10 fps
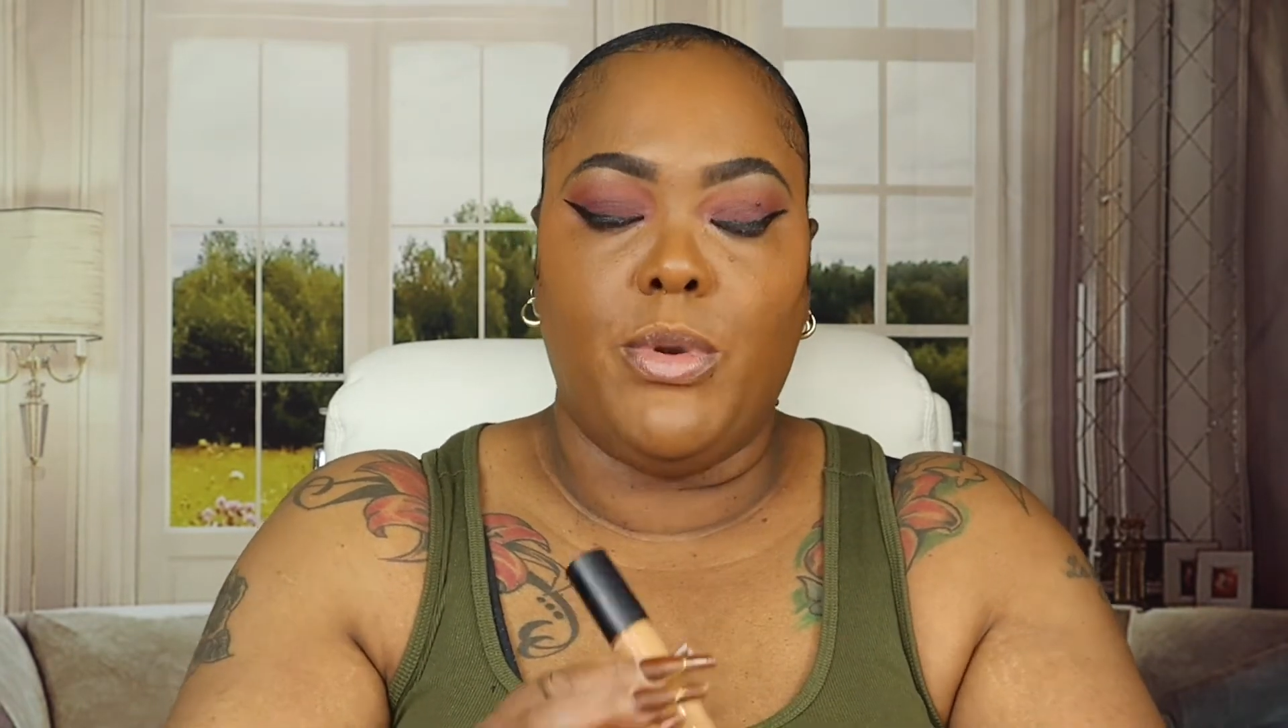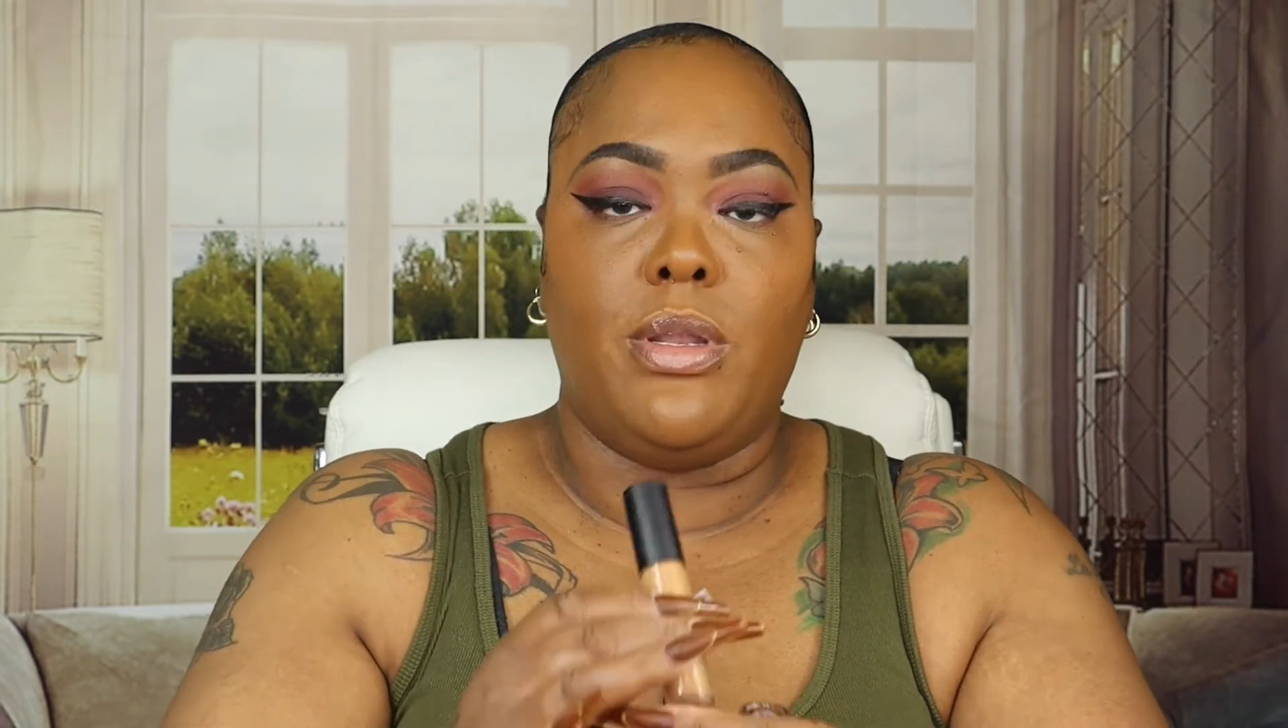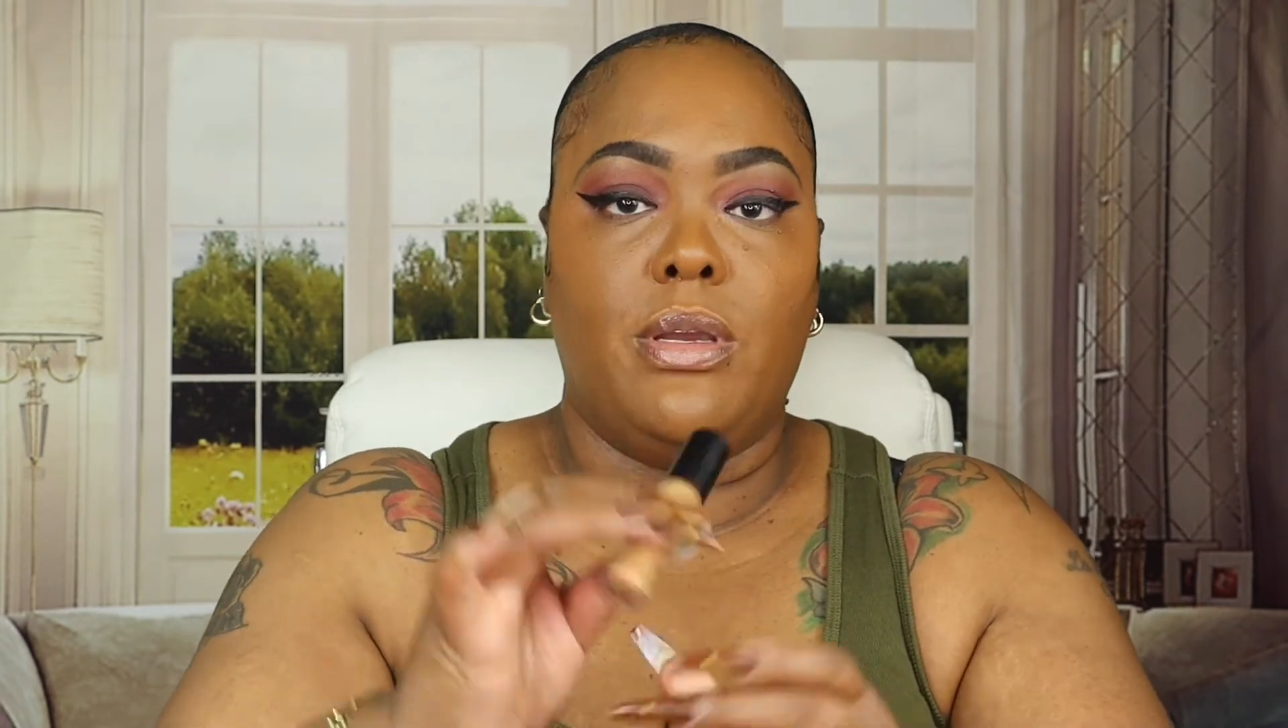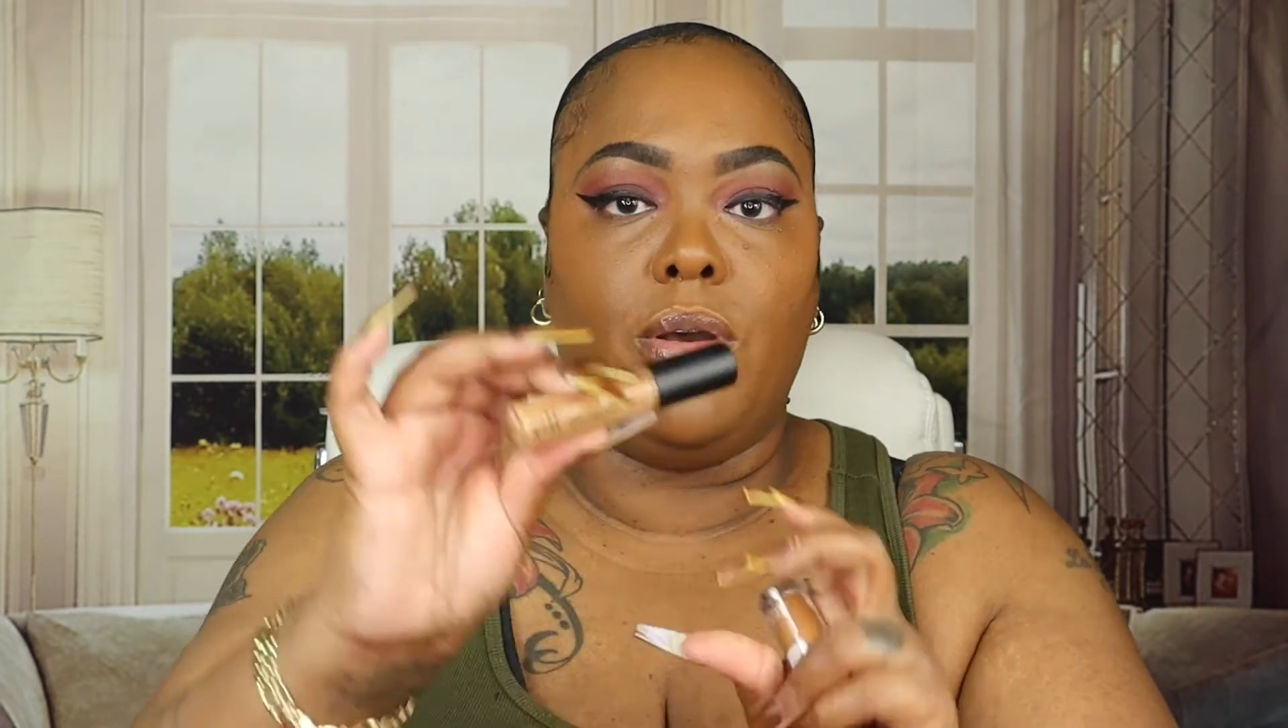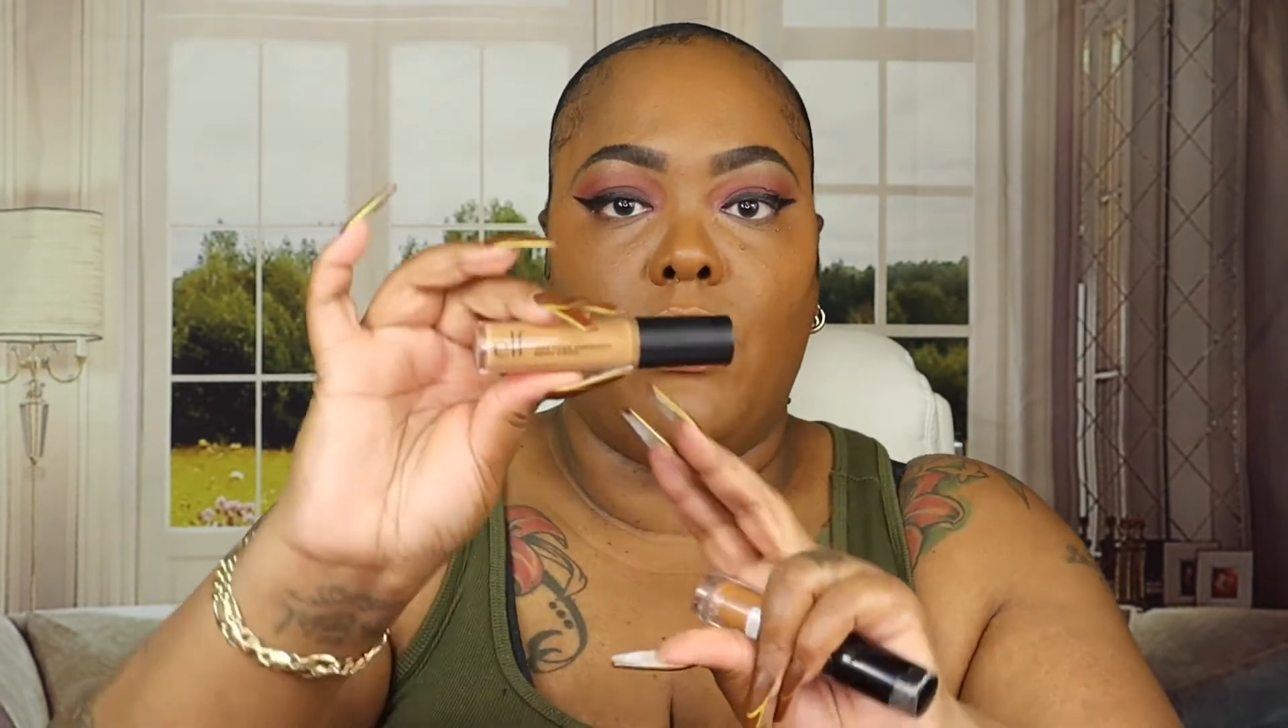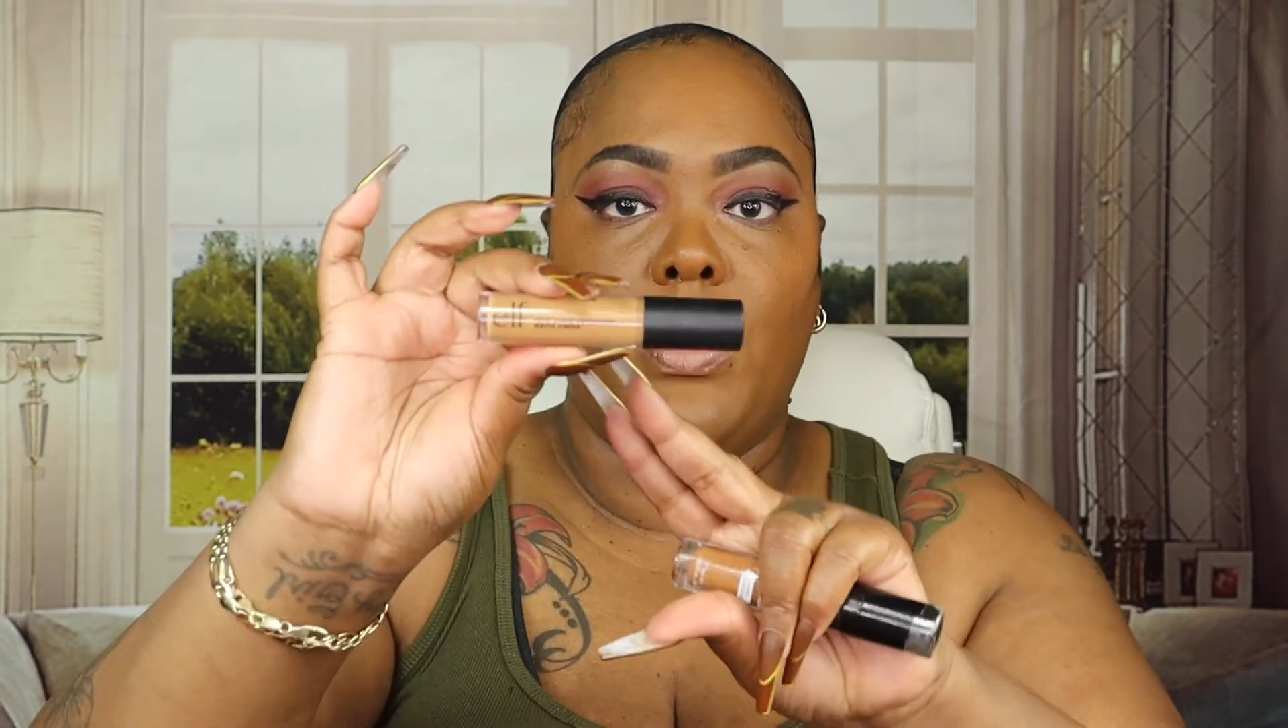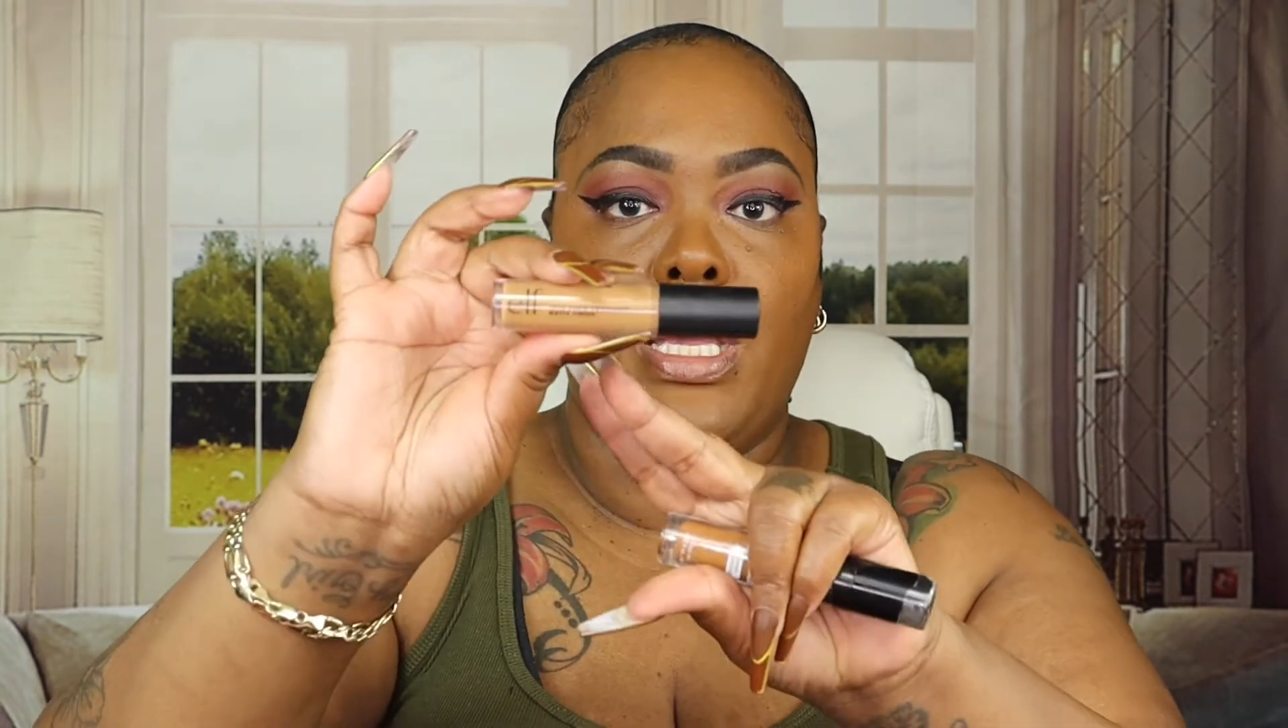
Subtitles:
going to go